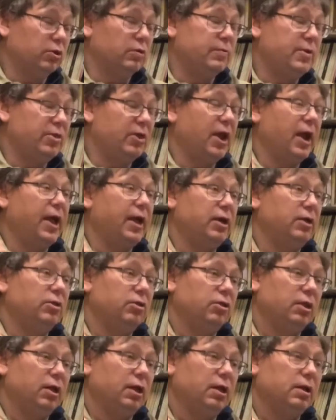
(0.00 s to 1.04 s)
me than I can
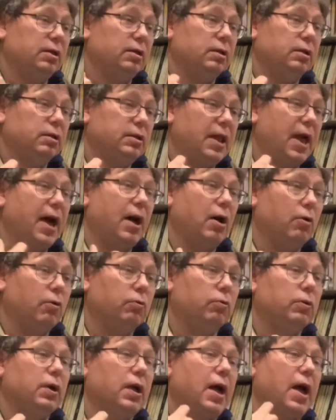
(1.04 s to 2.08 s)
see. Now,
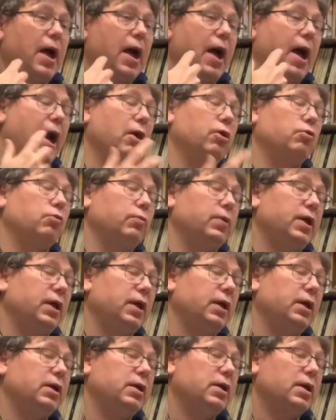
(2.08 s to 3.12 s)
how do
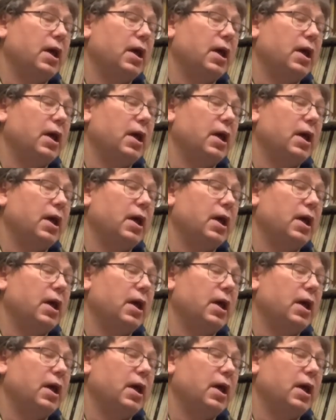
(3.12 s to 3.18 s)
we